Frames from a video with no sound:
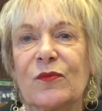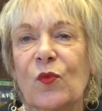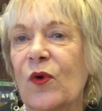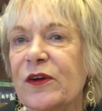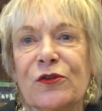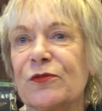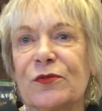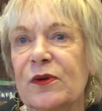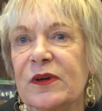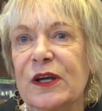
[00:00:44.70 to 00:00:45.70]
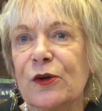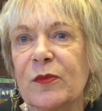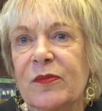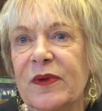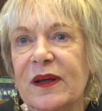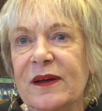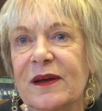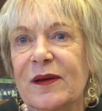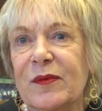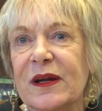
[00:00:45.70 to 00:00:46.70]
wonderful human being.
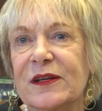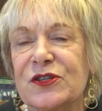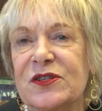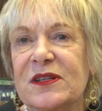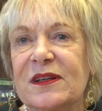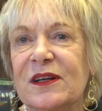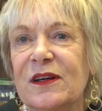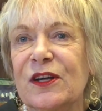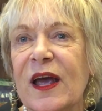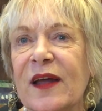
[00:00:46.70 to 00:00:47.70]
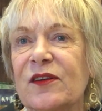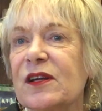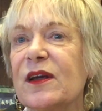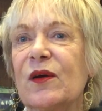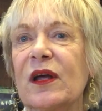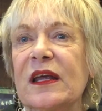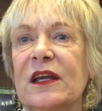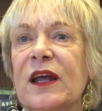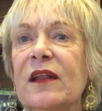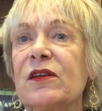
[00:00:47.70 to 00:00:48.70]
I mean, you
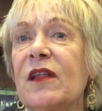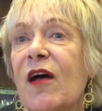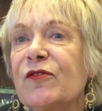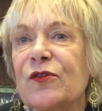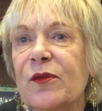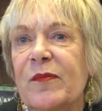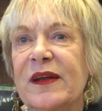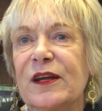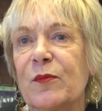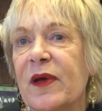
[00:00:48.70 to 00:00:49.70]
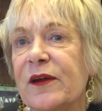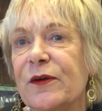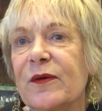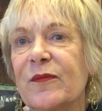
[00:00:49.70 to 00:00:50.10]
had loved her the minute you met her.